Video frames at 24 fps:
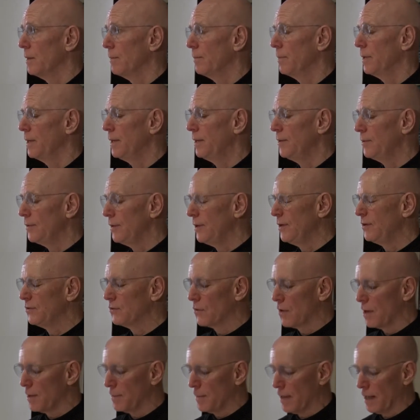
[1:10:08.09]
But he, he's a
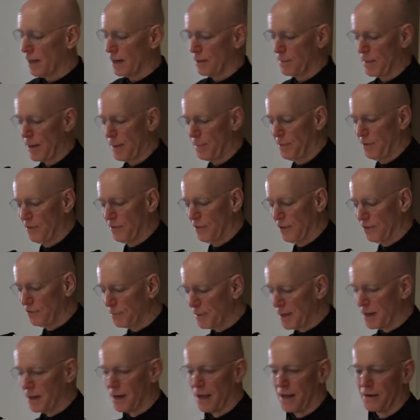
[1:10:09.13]
great man. I'm happy to say he
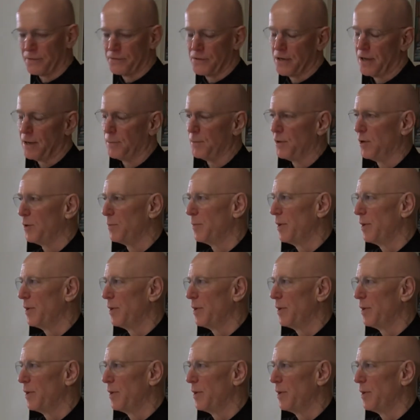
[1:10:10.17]
spent a lot of time in our